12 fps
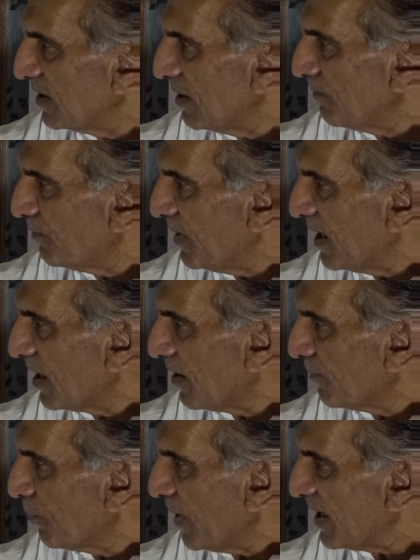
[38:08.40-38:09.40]
the pair
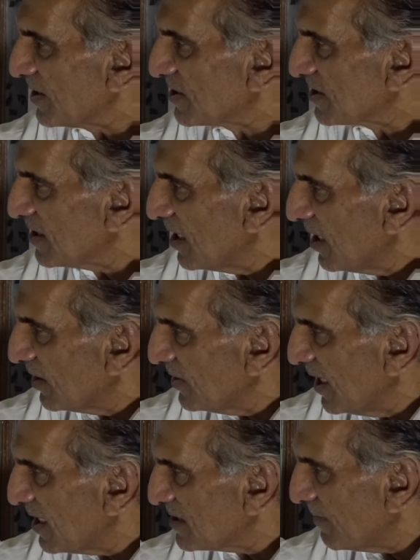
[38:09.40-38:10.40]
of points
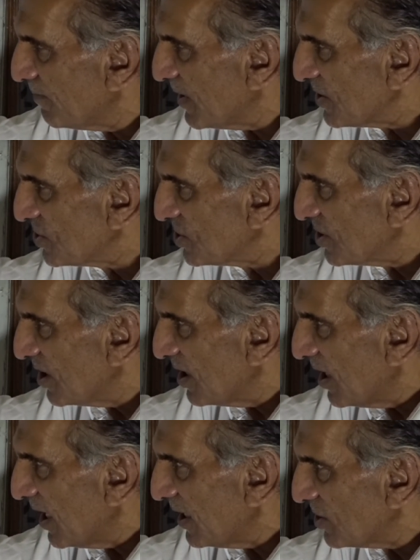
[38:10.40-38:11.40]
there is a bridge,
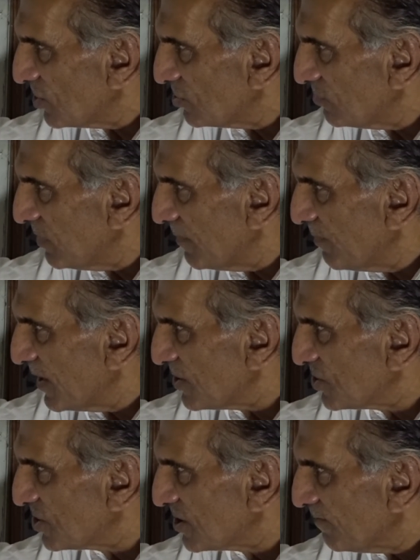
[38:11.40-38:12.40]
and it is to be
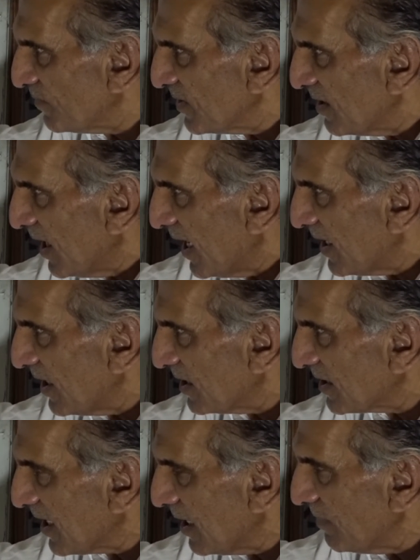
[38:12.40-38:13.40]
bridged, and
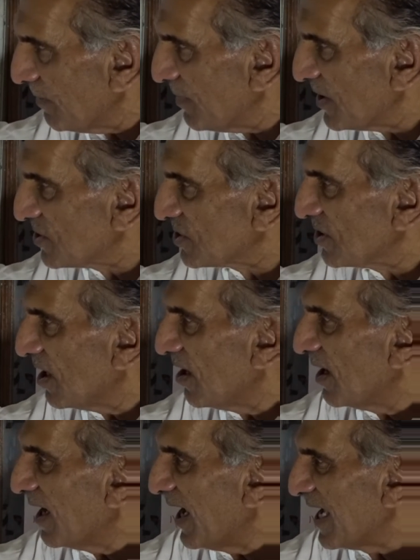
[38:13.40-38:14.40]
it can be bridged
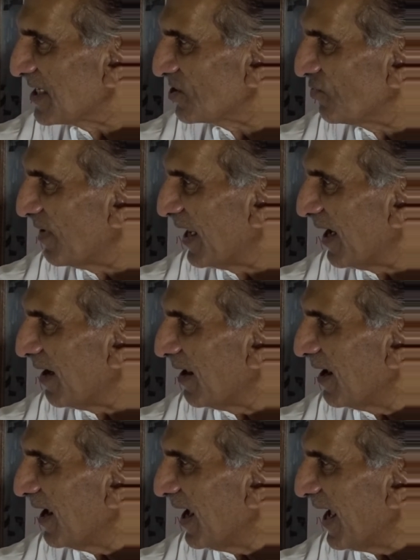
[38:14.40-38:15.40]
as well
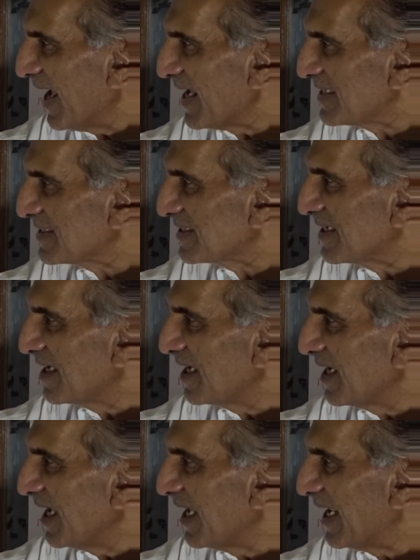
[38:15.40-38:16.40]
as
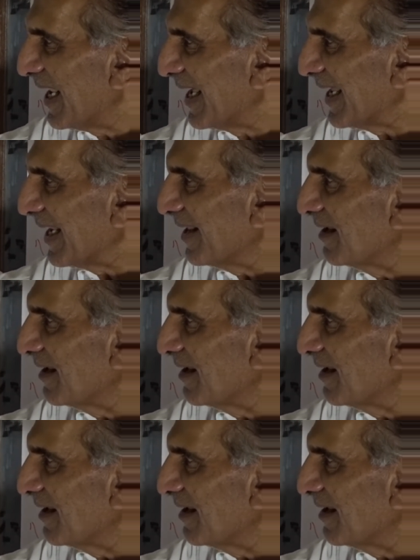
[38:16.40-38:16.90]
a line.